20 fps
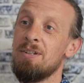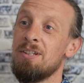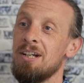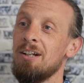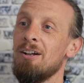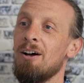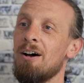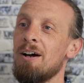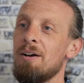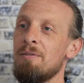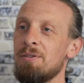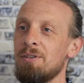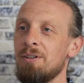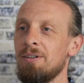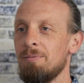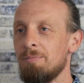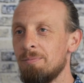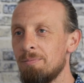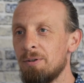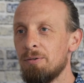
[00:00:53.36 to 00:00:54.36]
Busy lives,
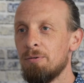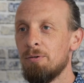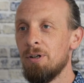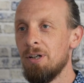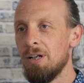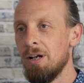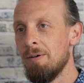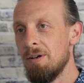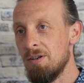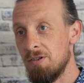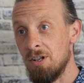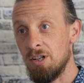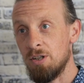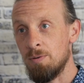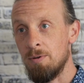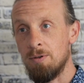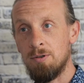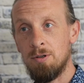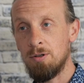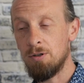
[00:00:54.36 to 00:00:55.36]
and before you know it, 6
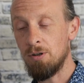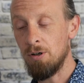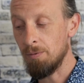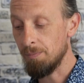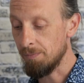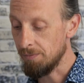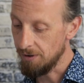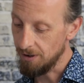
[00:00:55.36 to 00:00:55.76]
months has gone.